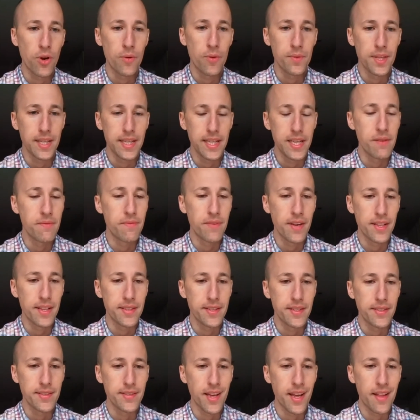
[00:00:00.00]
with the
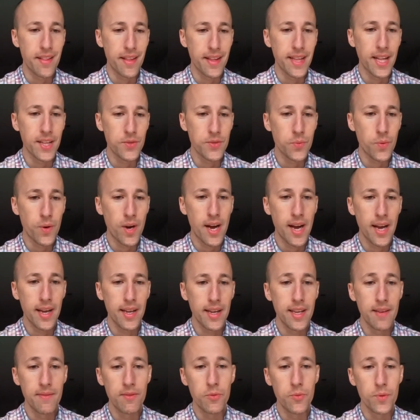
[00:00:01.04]
defenses, I think that's why
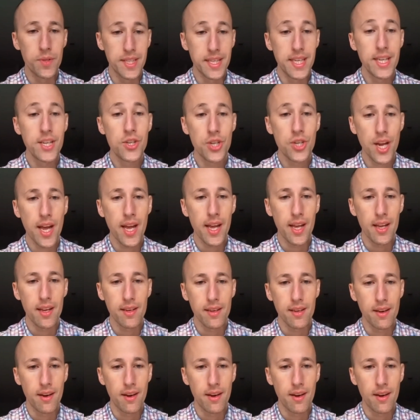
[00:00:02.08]
even with DJ,